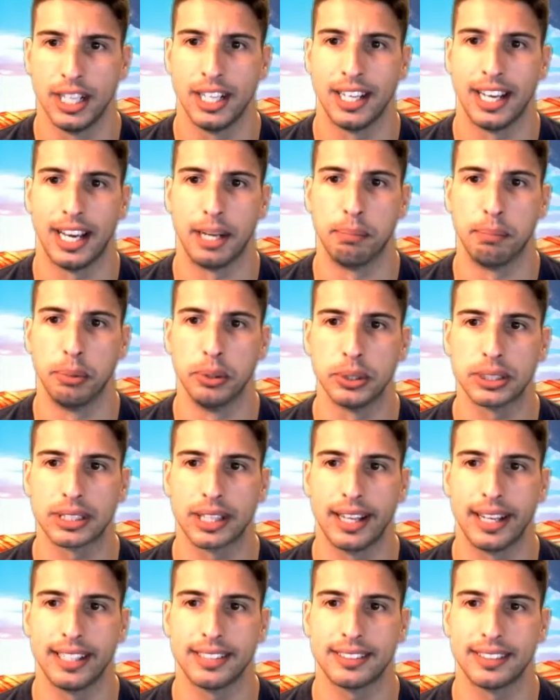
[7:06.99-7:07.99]
and boost
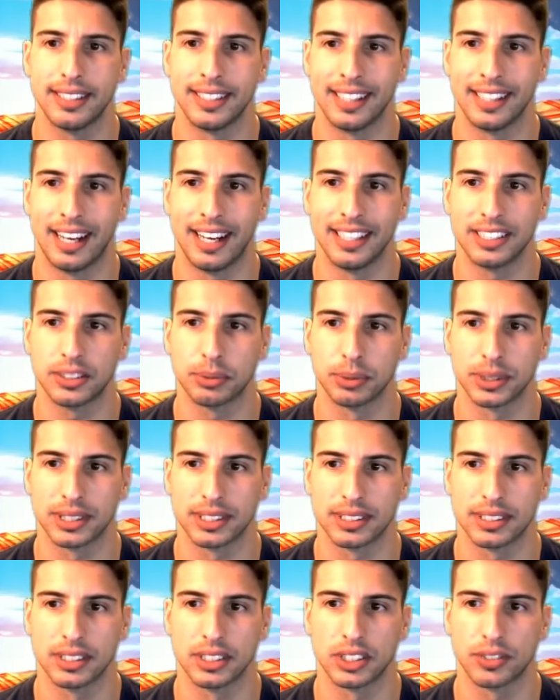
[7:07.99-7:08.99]
light and ice
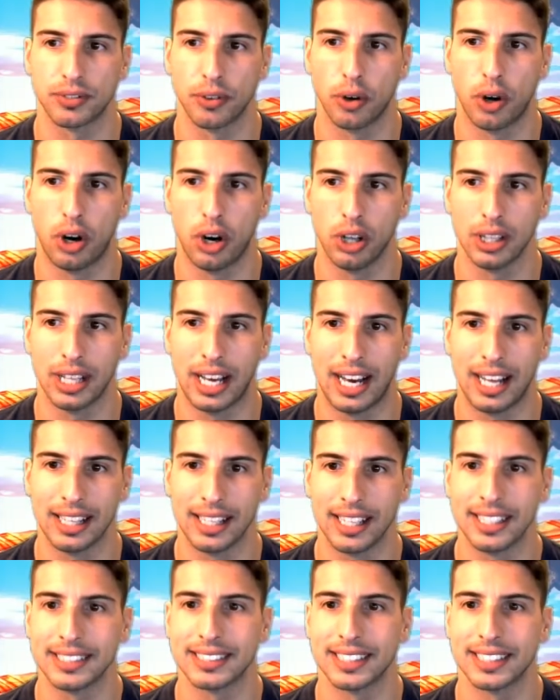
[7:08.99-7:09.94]
resistance for all allies,